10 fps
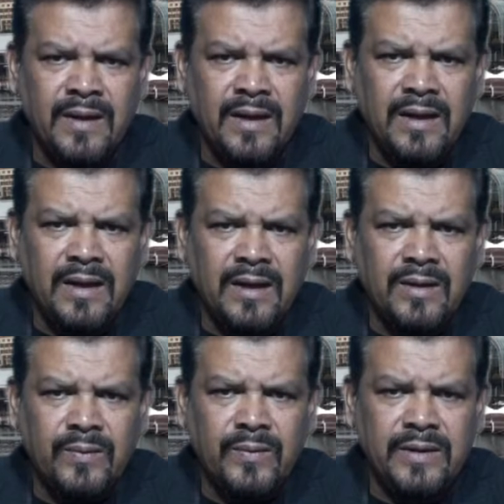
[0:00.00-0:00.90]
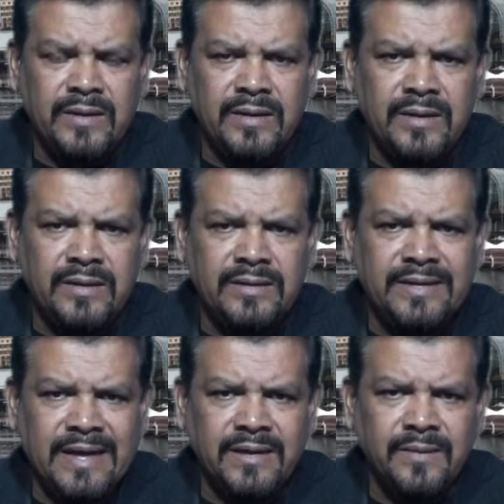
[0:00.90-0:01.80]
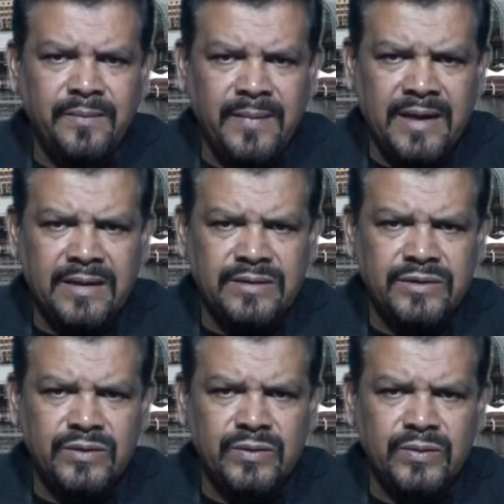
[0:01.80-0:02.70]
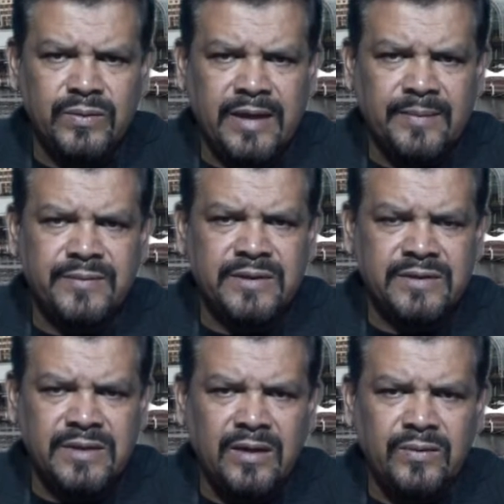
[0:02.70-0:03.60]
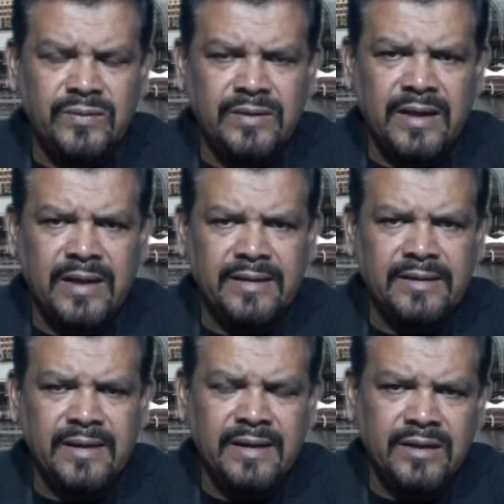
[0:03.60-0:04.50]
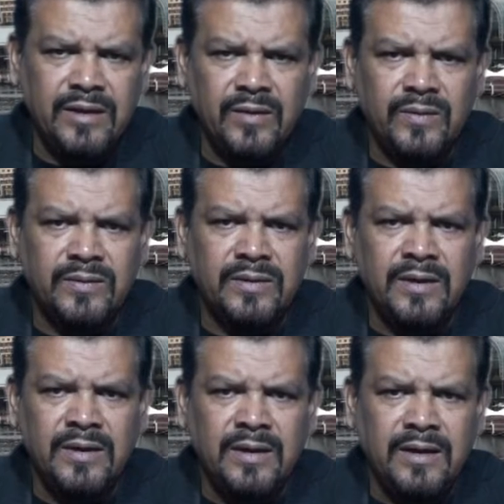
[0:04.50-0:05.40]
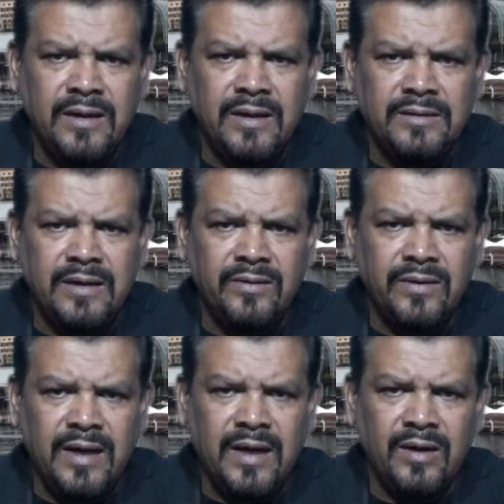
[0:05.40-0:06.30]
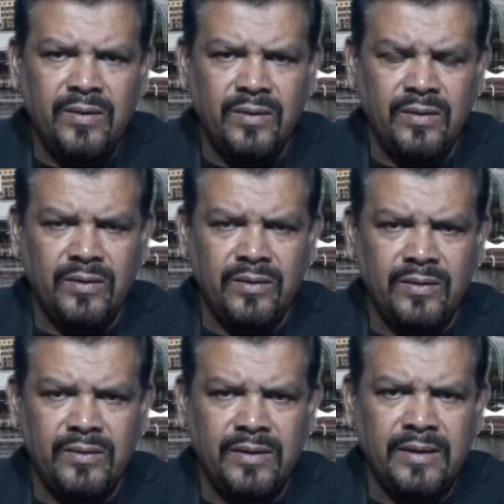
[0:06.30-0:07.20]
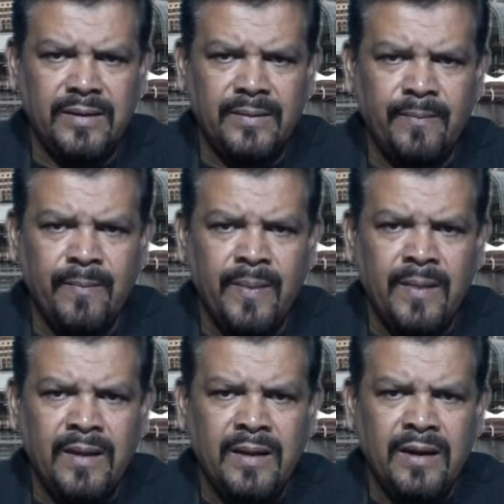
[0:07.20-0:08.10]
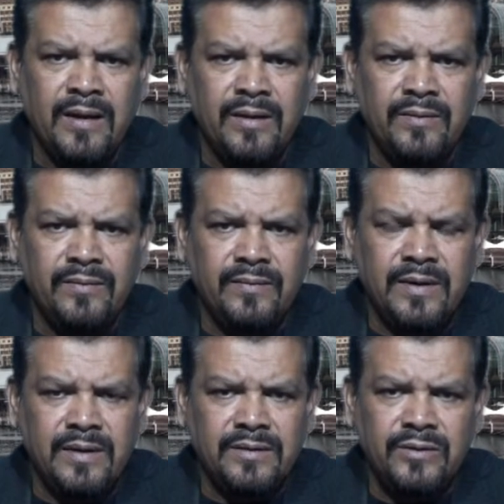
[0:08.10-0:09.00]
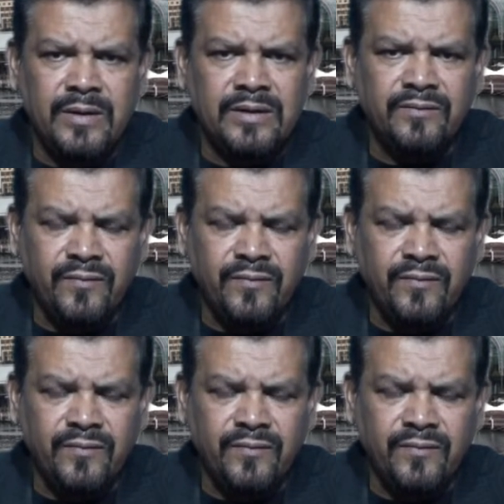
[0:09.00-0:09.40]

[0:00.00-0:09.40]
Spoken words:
with the internal mics to capture sound, and later on they rely on doing the